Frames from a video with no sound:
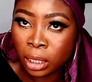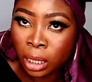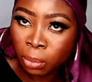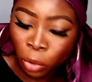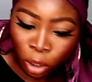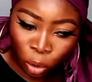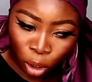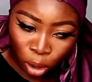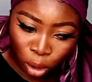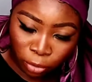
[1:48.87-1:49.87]
and I'm just
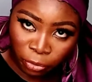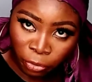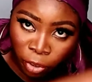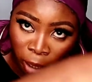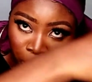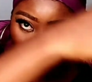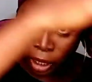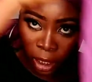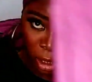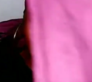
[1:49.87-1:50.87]
going to flip
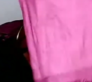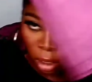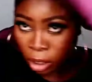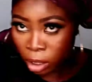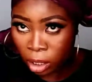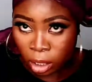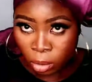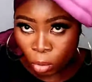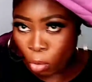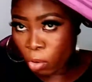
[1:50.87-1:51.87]
it
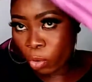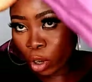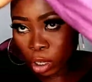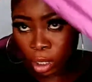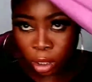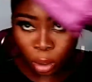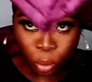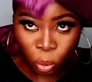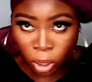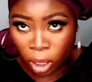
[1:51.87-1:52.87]
over this
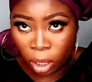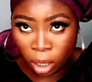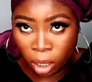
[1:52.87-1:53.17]
way.